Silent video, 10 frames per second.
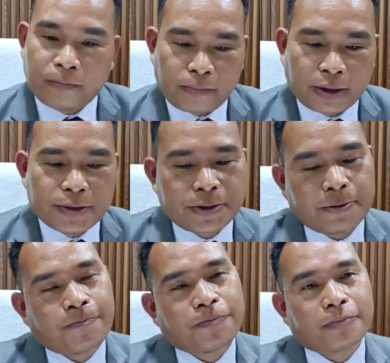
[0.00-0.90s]

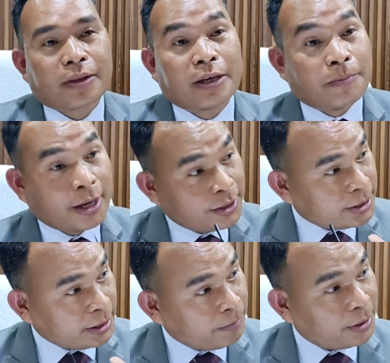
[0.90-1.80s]
Prince, If
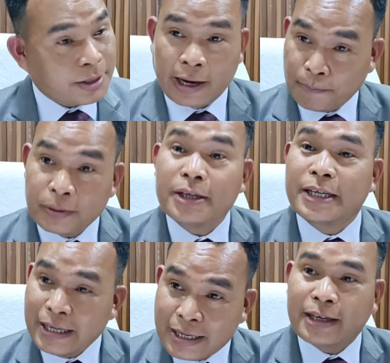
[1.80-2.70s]
it has happened
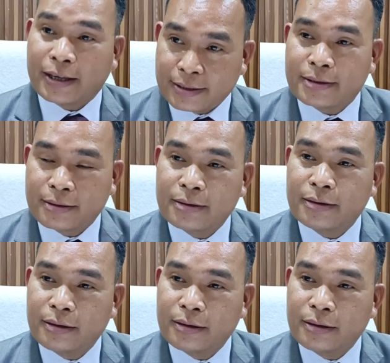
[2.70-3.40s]
in case,